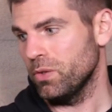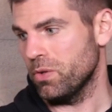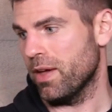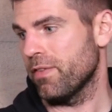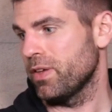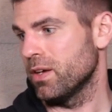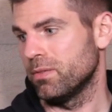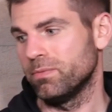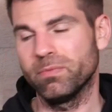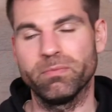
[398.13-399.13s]
you have here
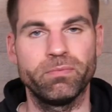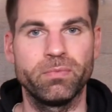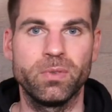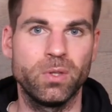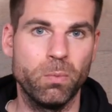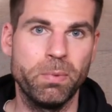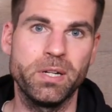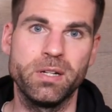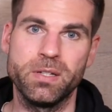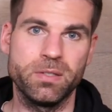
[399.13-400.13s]
no
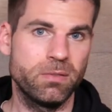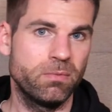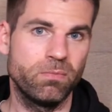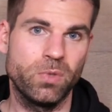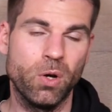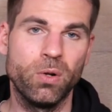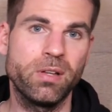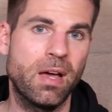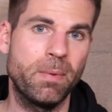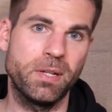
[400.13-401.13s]
bitterness the whole
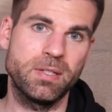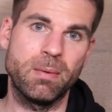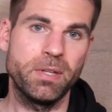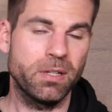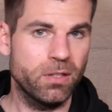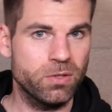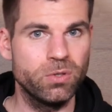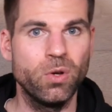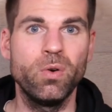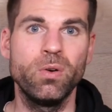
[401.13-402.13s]
time at this Armagnac. There's
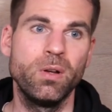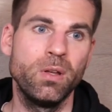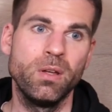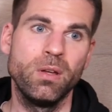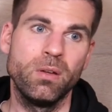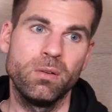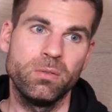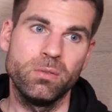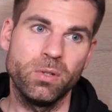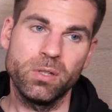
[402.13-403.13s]
not
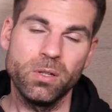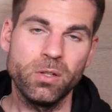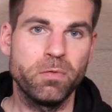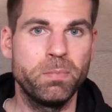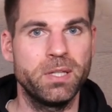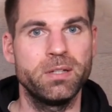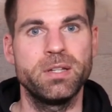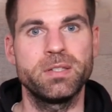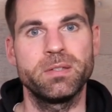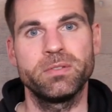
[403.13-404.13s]
a lot of
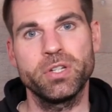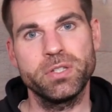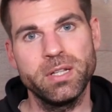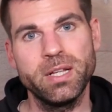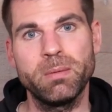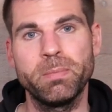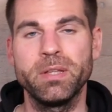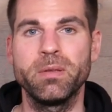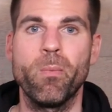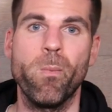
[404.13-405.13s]
bitterness, just a little
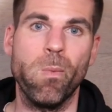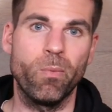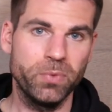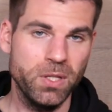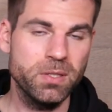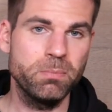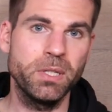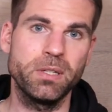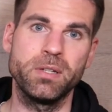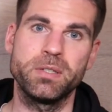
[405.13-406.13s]
bit, decent
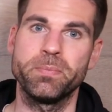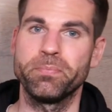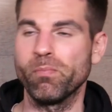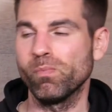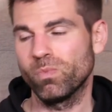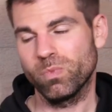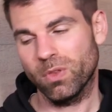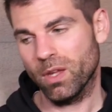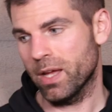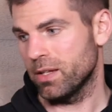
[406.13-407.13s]
bitterness,
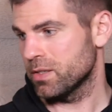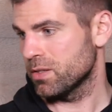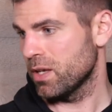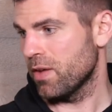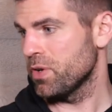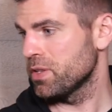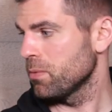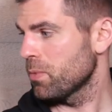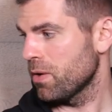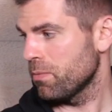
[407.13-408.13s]
and it's
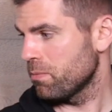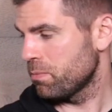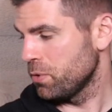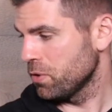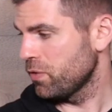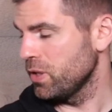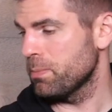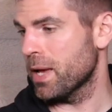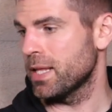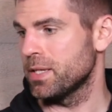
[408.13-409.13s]
everything beautifully
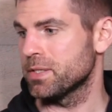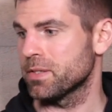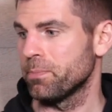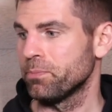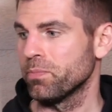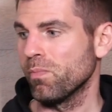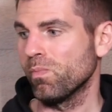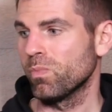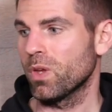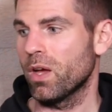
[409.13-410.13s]
balanced.
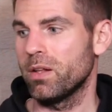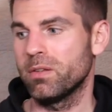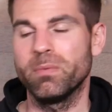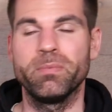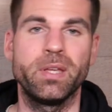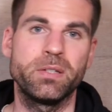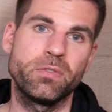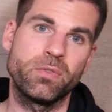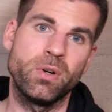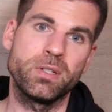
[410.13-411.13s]
And yes,
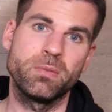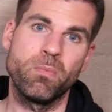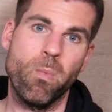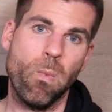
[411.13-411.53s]
of course,